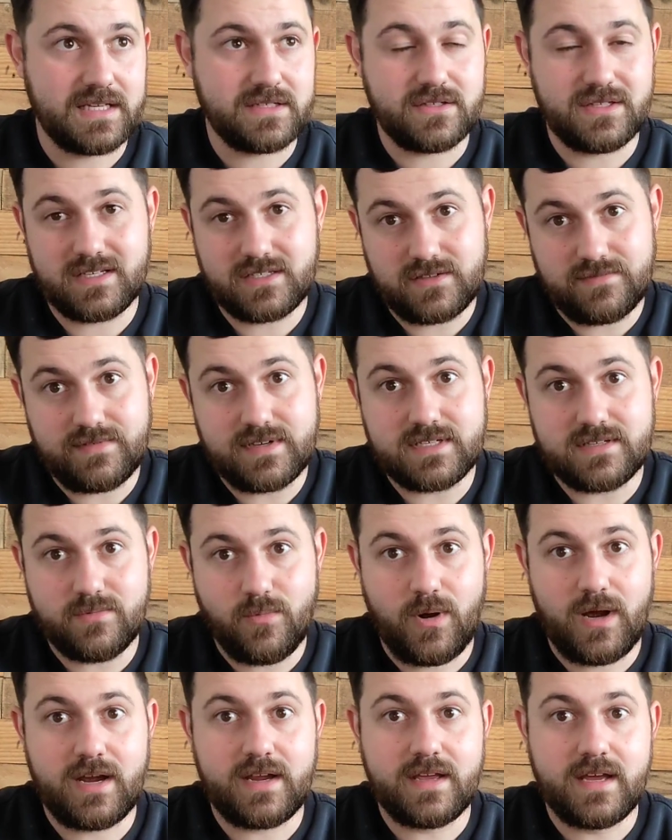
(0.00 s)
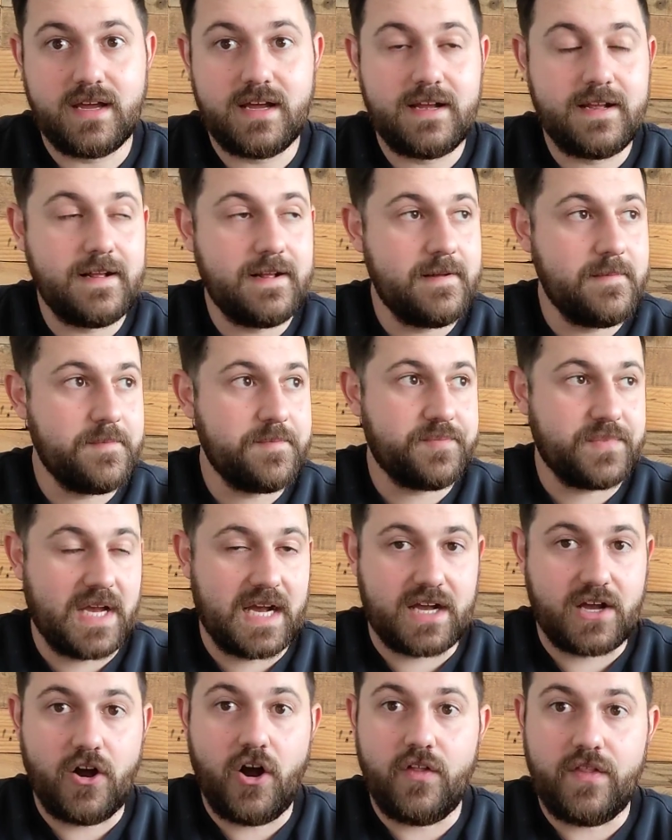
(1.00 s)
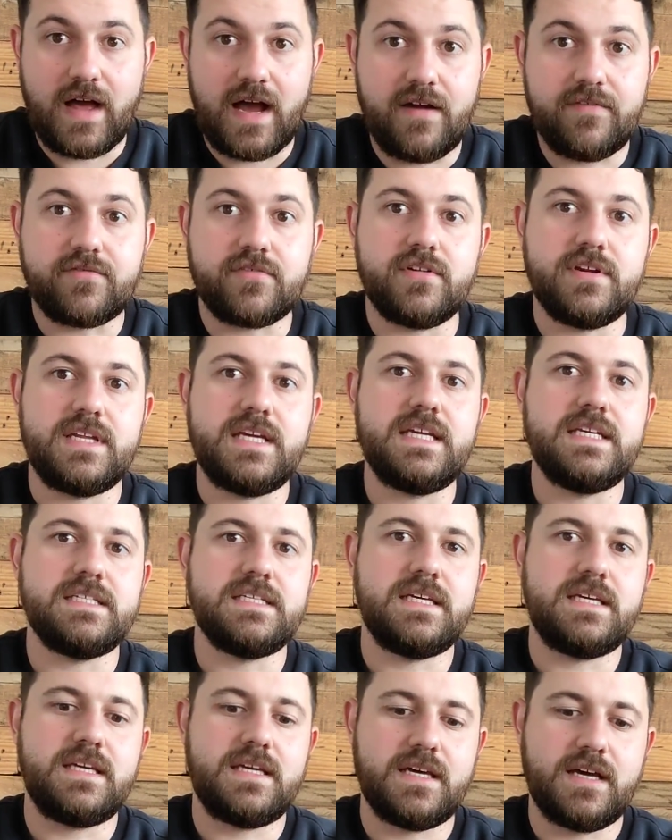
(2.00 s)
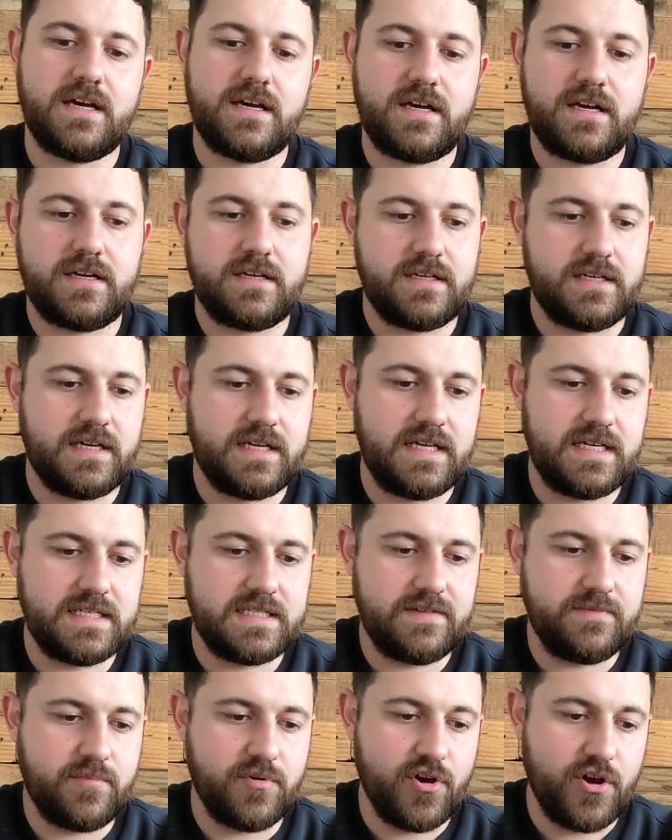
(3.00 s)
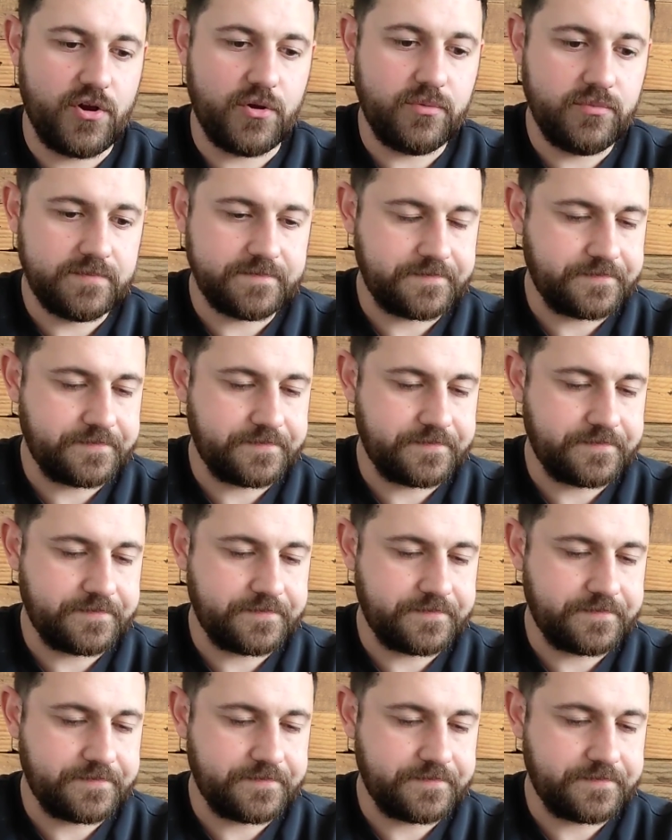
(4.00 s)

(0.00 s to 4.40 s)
So that's the reason why I got that for an easy brew.